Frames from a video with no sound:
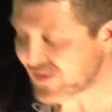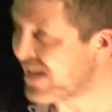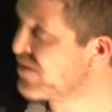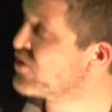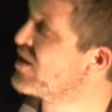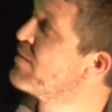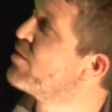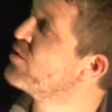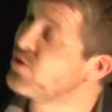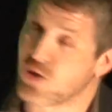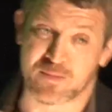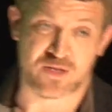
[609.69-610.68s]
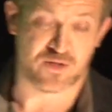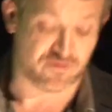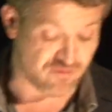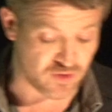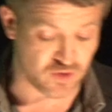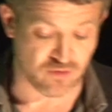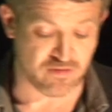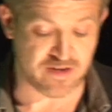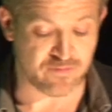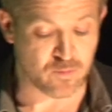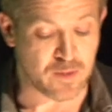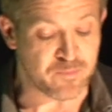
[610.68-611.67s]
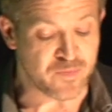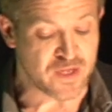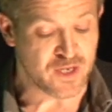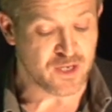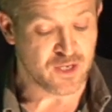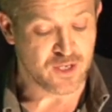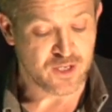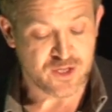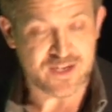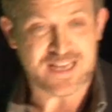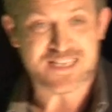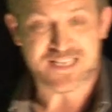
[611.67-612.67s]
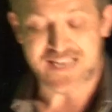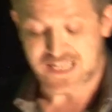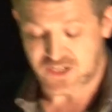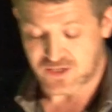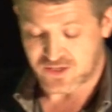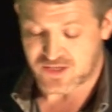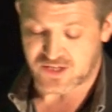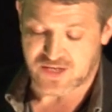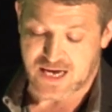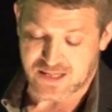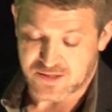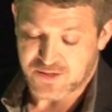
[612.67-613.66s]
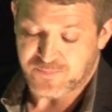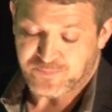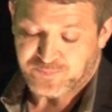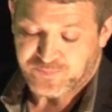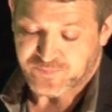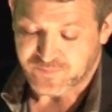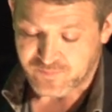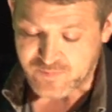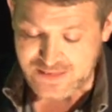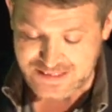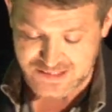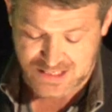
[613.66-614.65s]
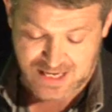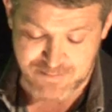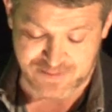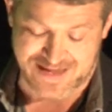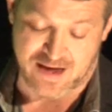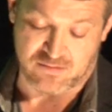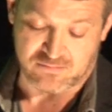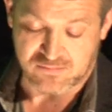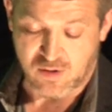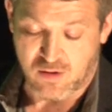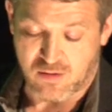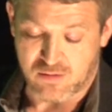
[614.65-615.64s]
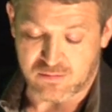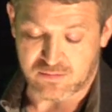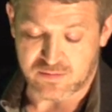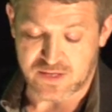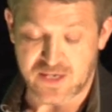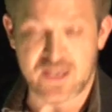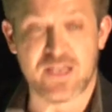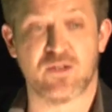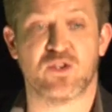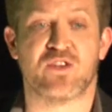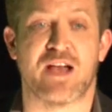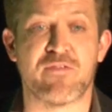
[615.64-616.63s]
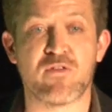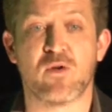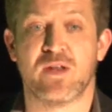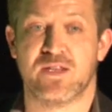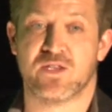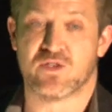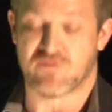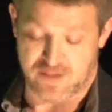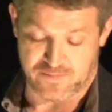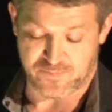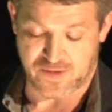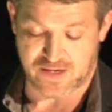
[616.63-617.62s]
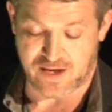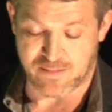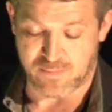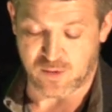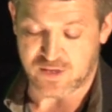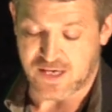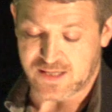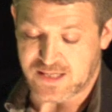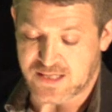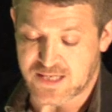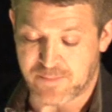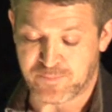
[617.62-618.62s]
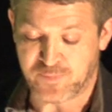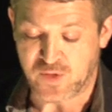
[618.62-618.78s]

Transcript: How does Cambodia come into the drug story even? Well, the United Nations decided to clamp down on the illegal saffron industry in Cambodia at that time.